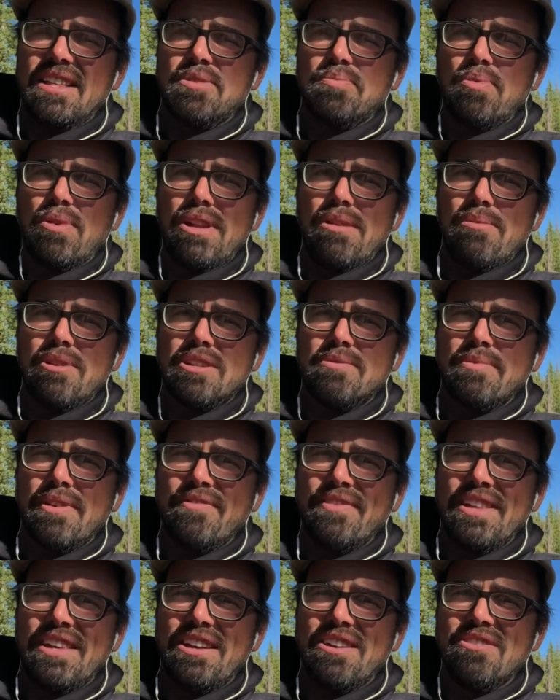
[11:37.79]
pretty much my
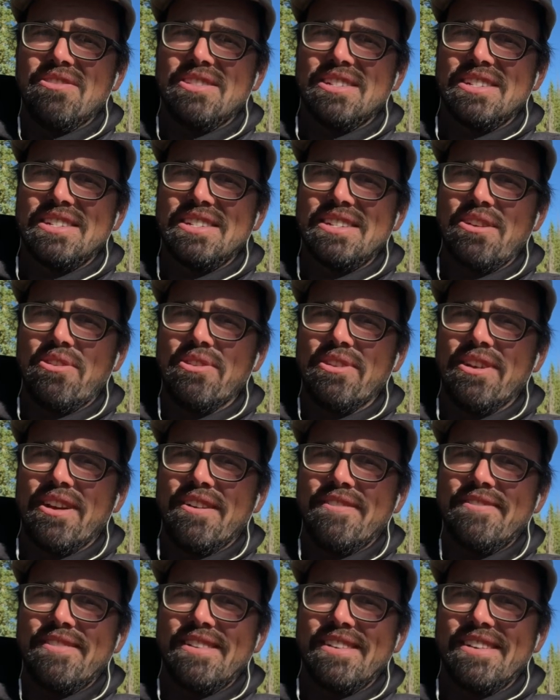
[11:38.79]
video. Just showing
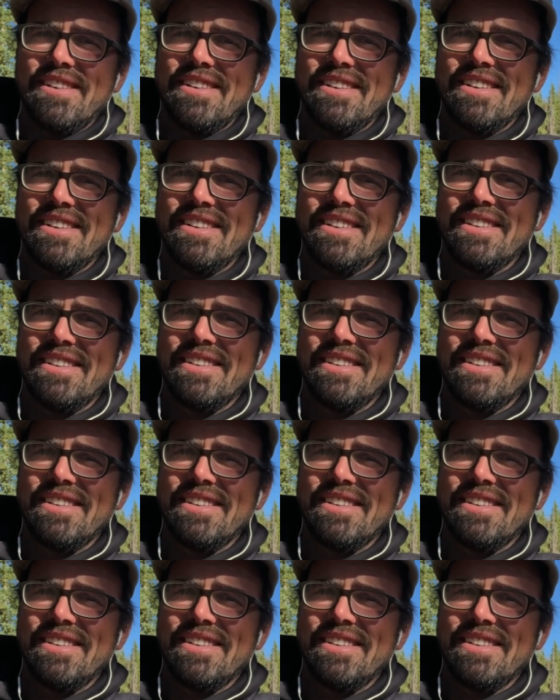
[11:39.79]
off the